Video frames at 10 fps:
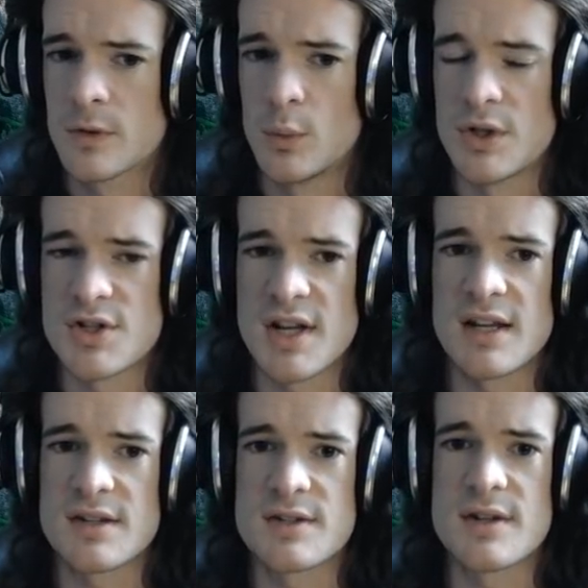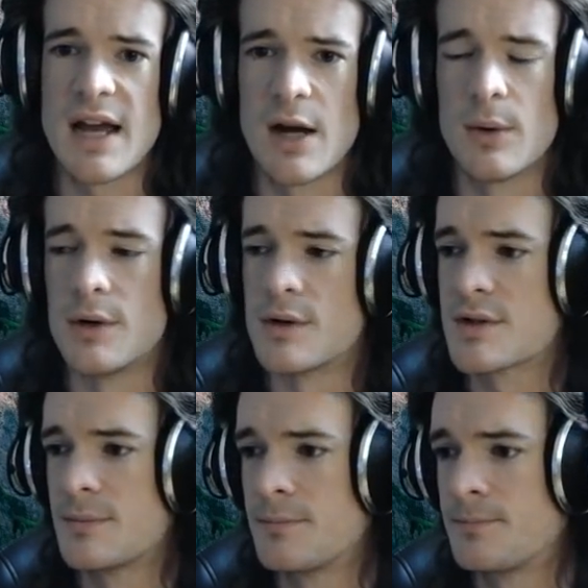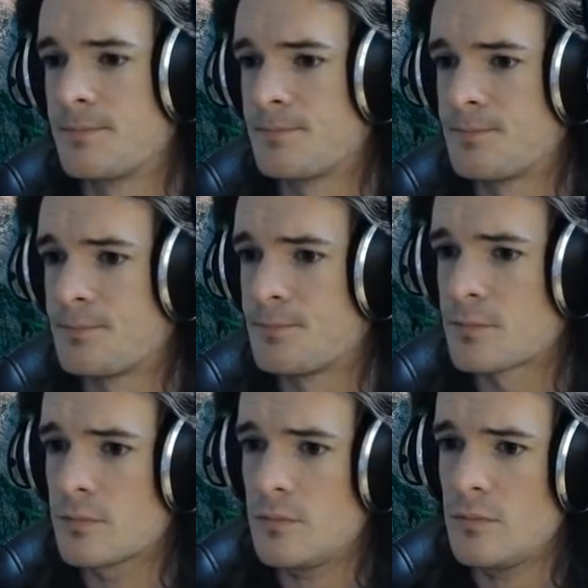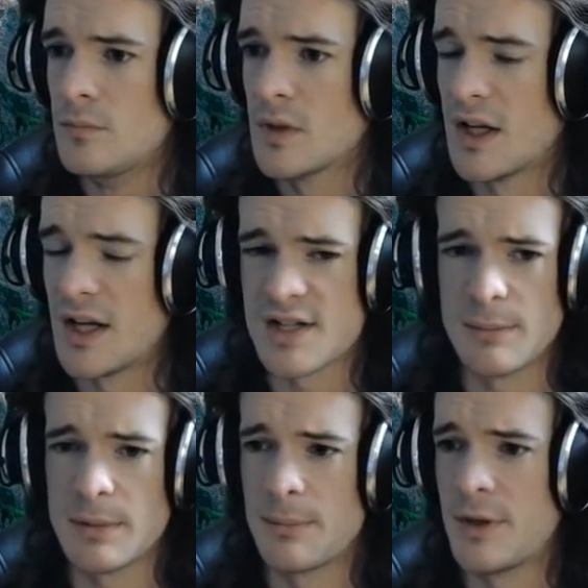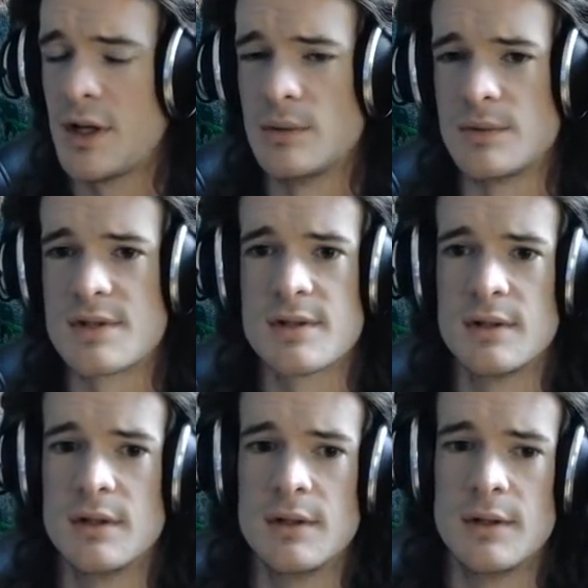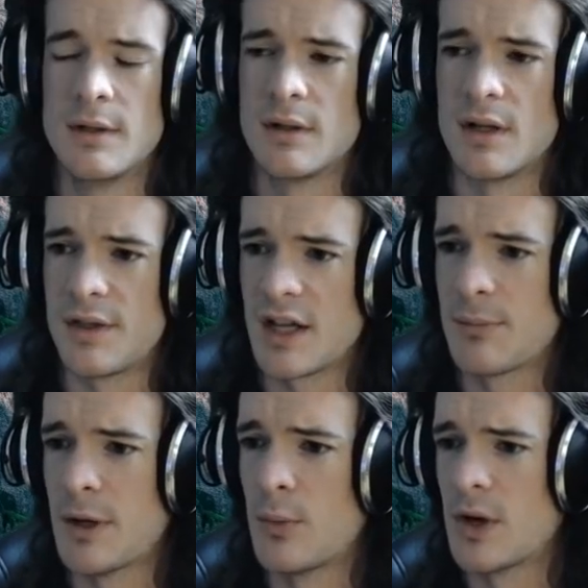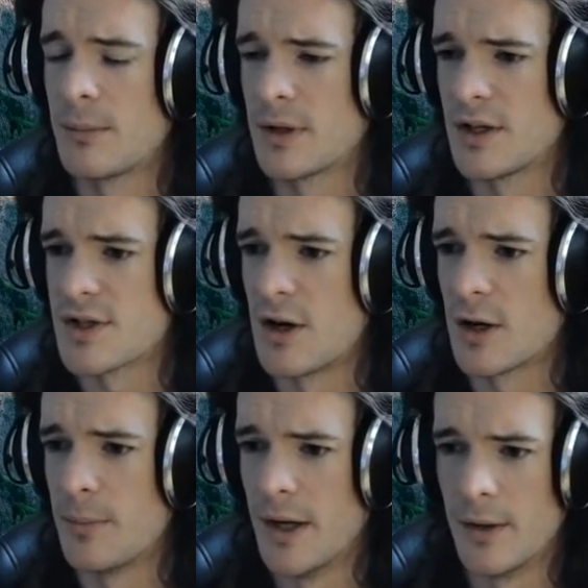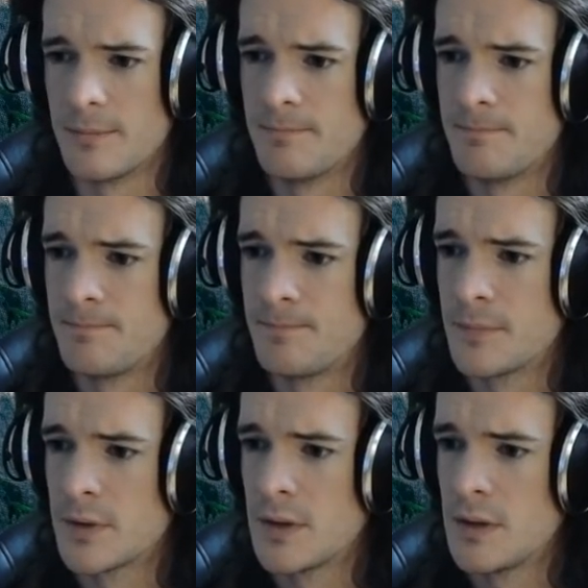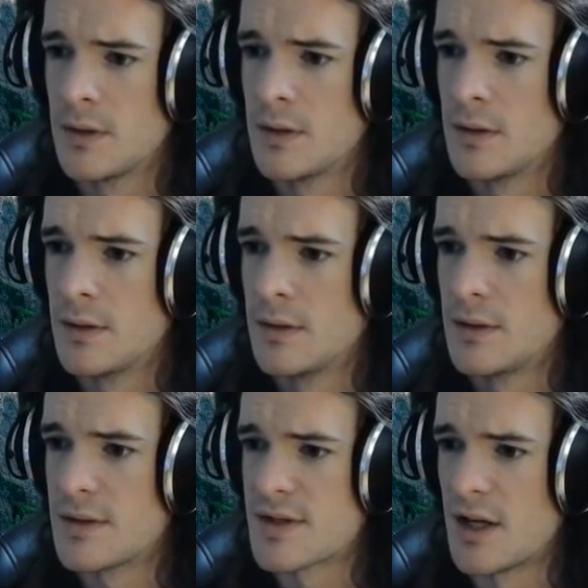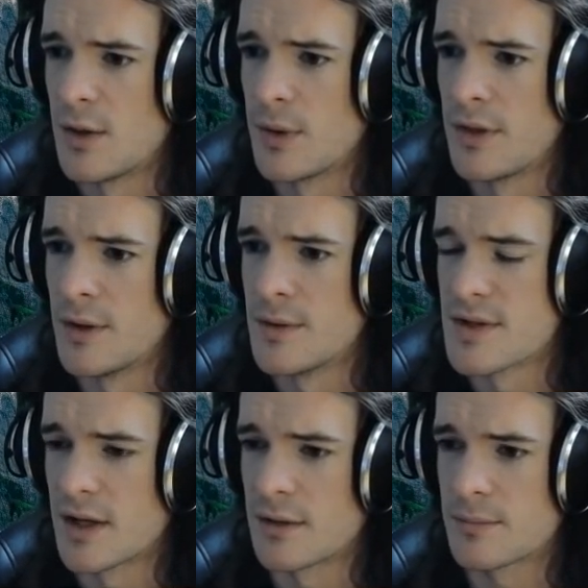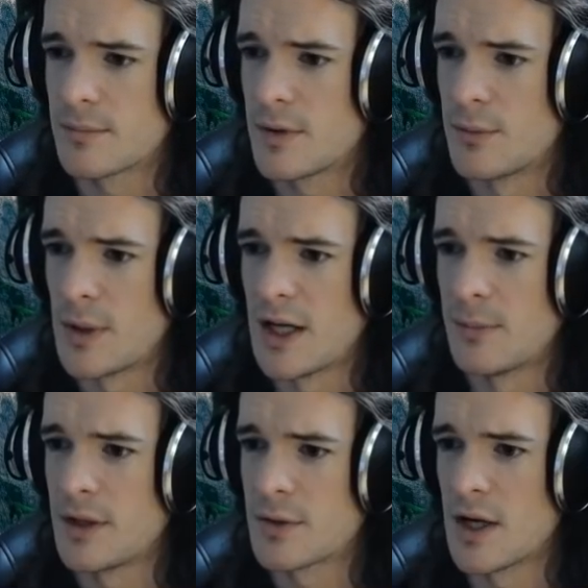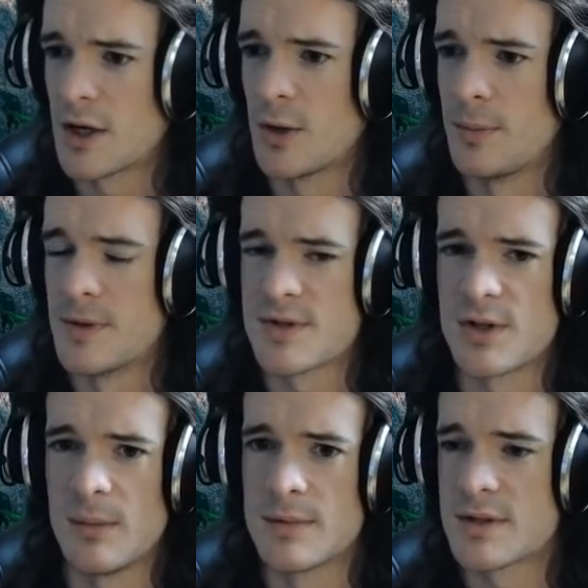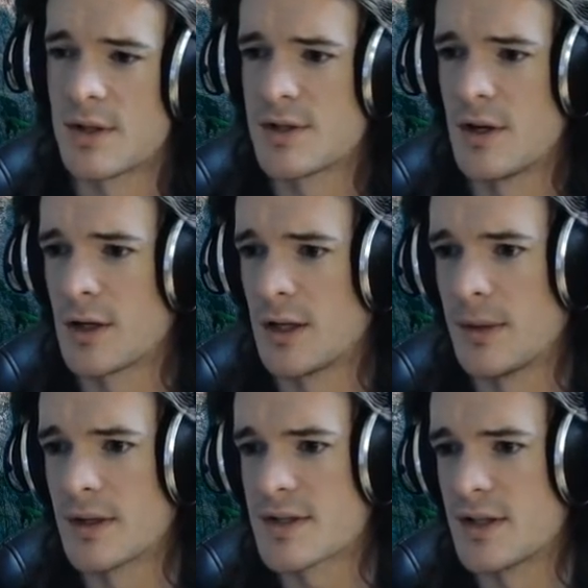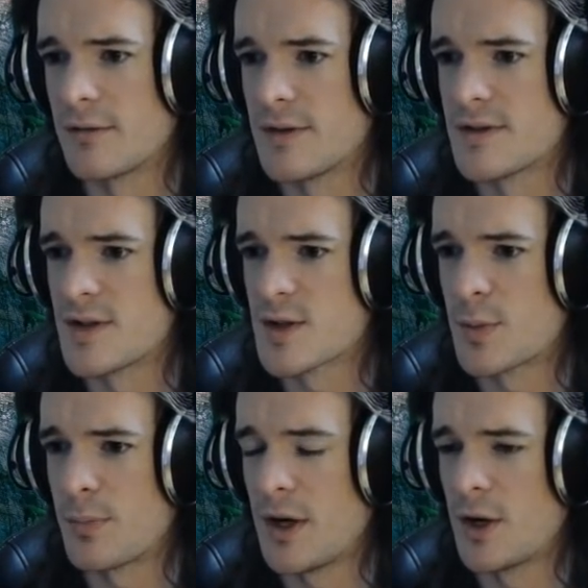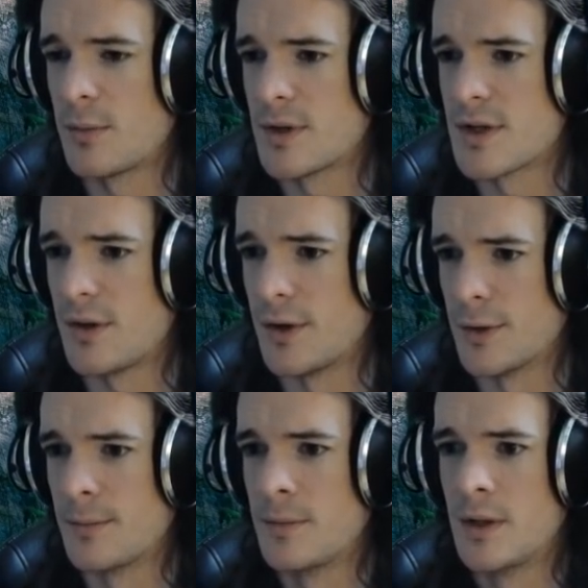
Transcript: which takes hours. And I type up the notes, and I think about what I'm going to talk about. It's not one of those, like, randomly crack open the stream and start talking about stuff. This is prepared material.